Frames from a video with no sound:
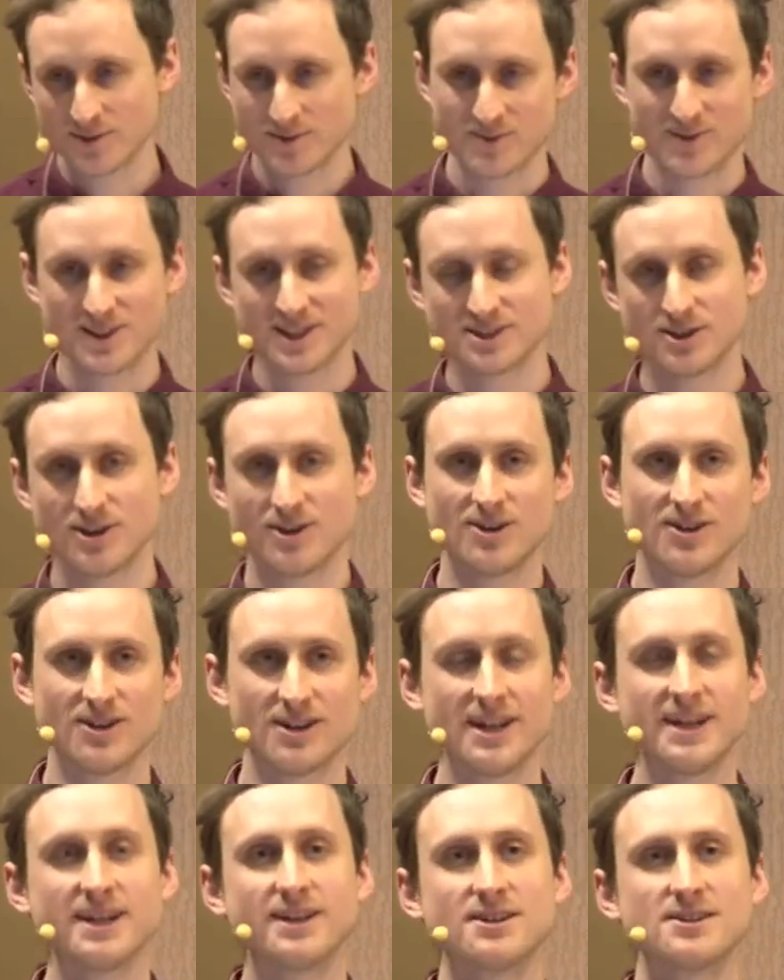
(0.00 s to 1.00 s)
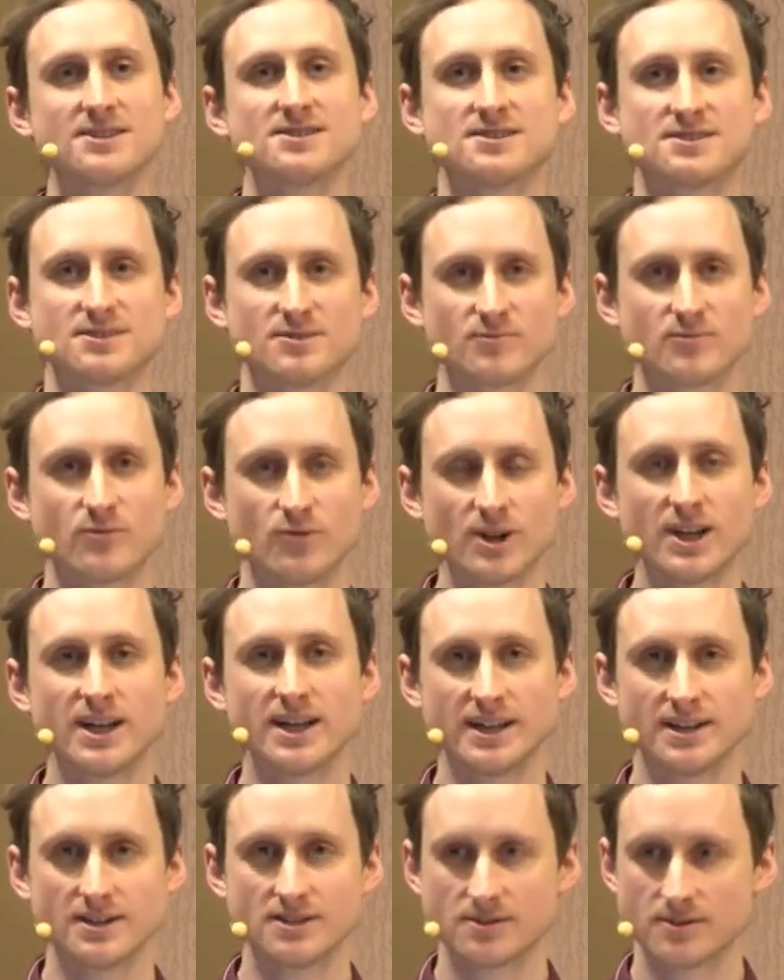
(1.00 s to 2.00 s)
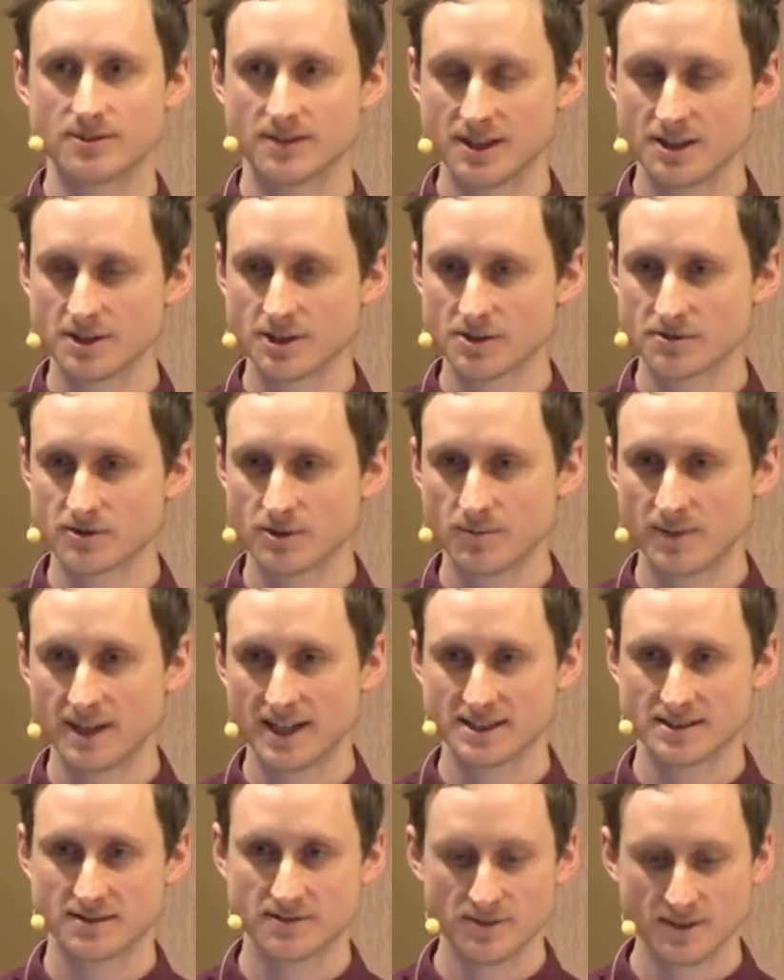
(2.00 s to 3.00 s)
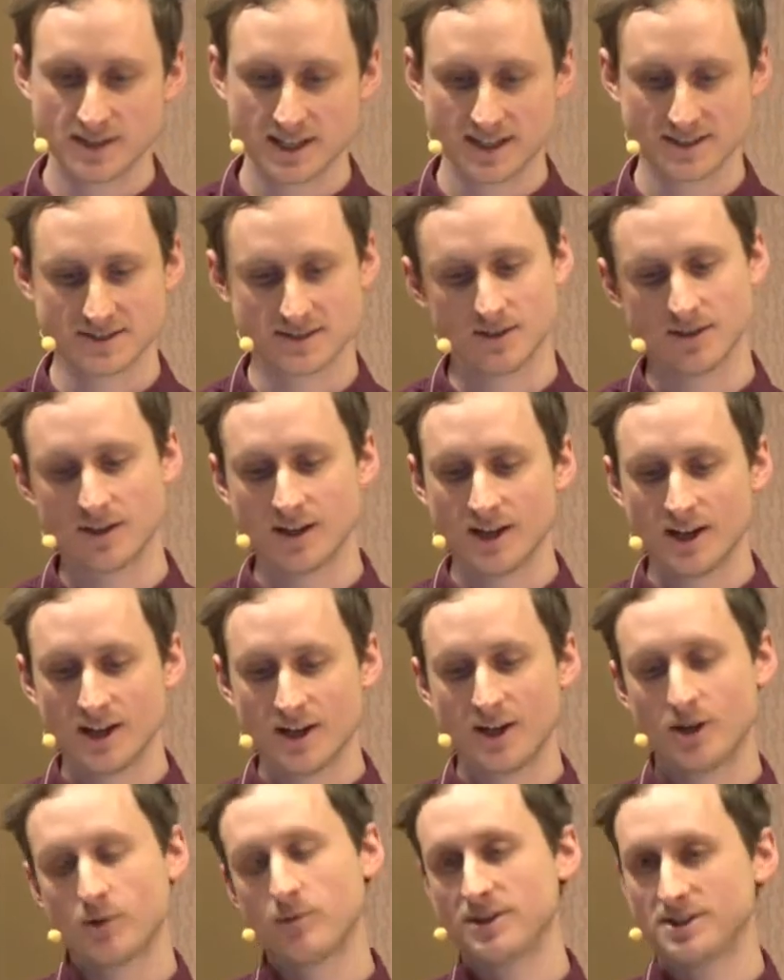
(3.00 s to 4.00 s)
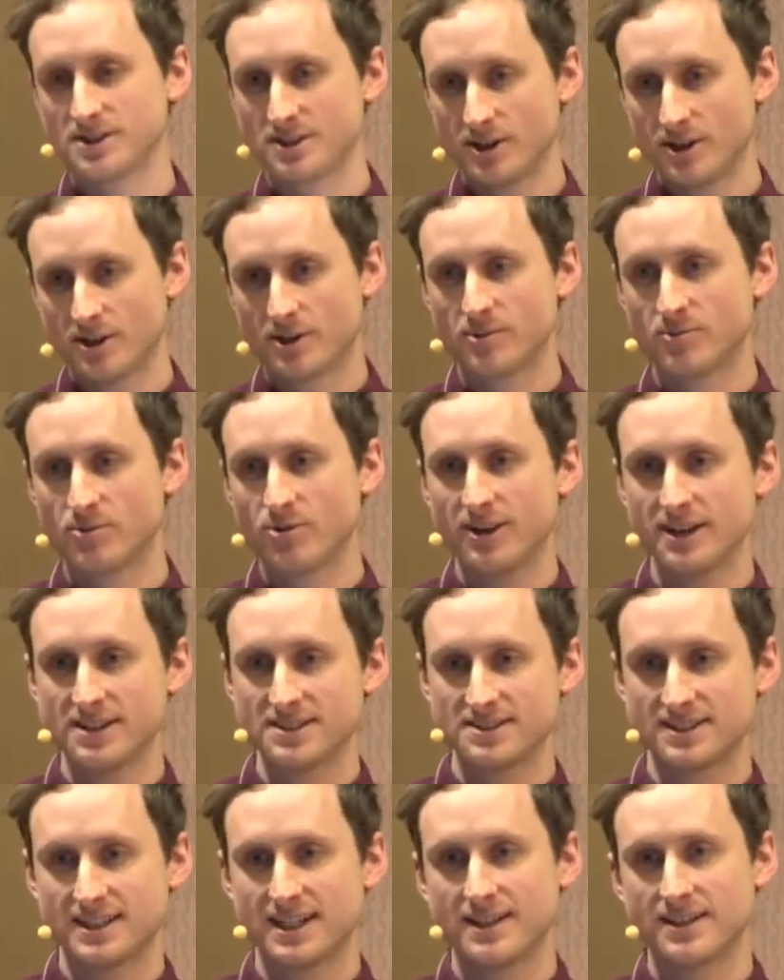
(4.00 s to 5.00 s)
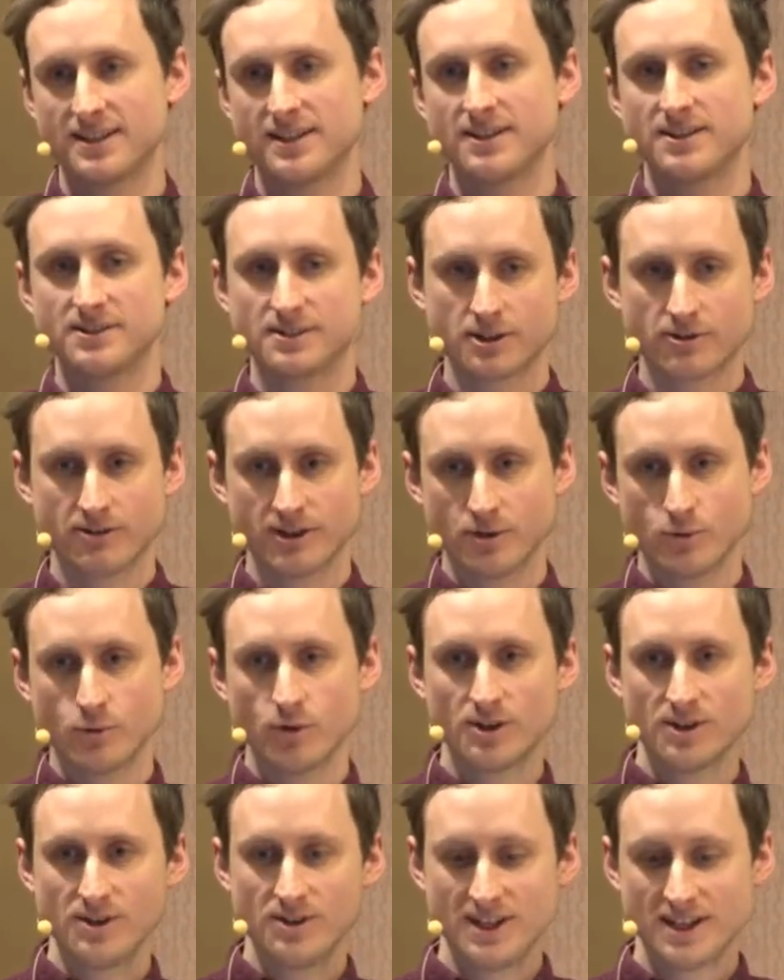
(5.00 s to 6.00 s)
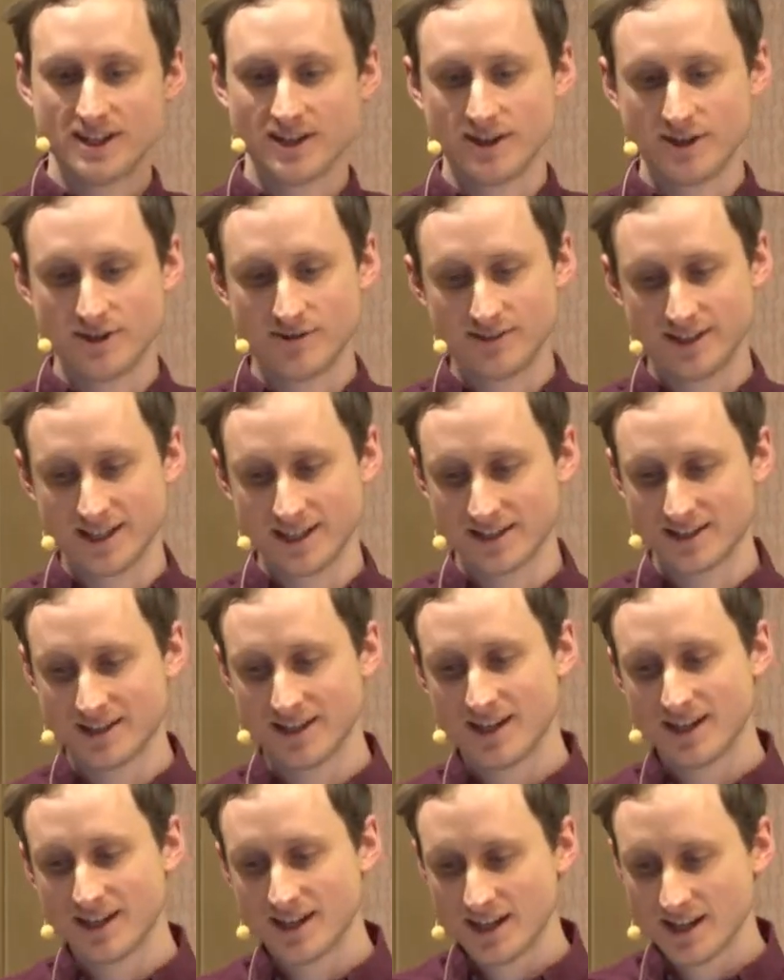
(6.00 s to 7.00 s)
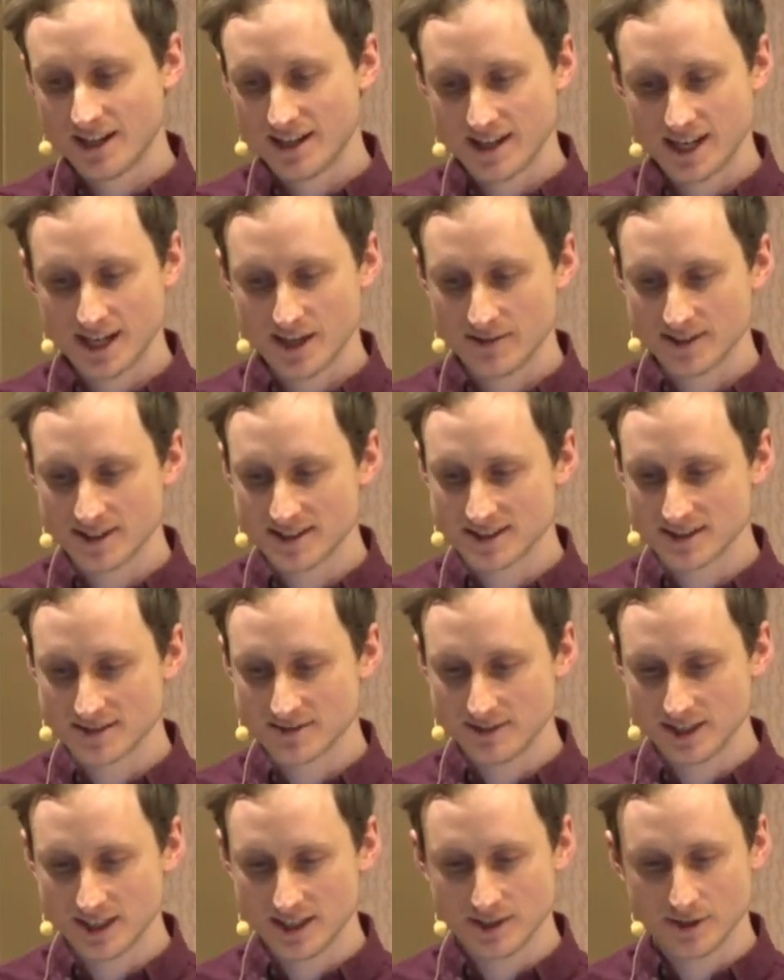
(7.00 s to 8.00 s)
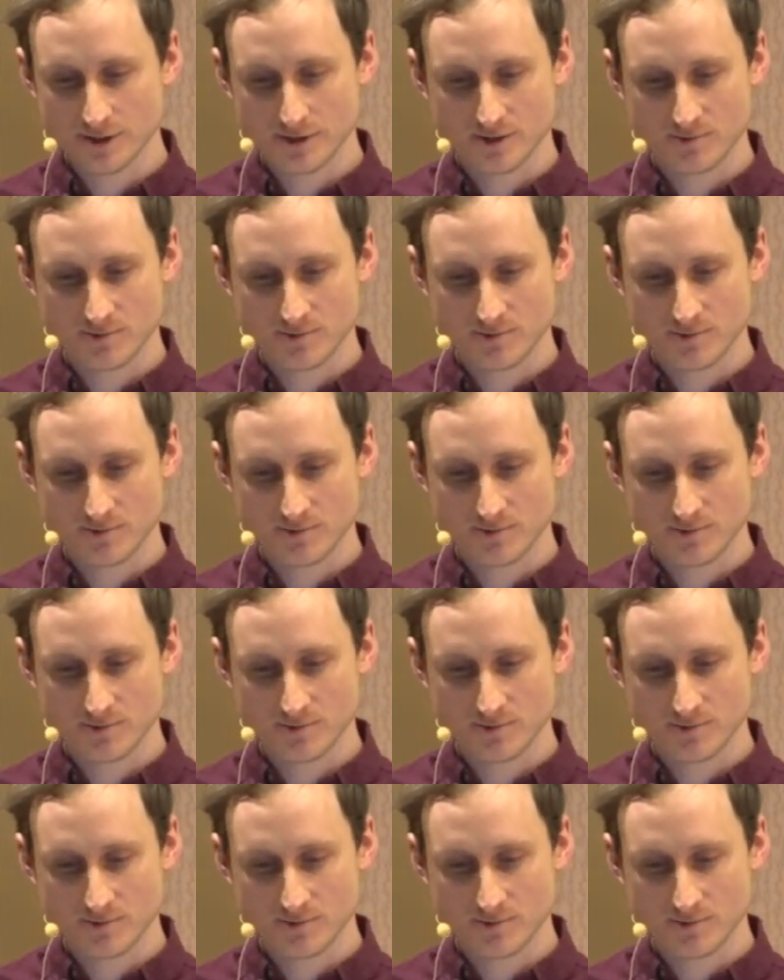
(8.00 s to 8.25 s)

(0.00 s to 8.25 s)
these are layers relating to the industrial past of Newcastle, which are compressed together to create one unique artifact. Now, this is really nothing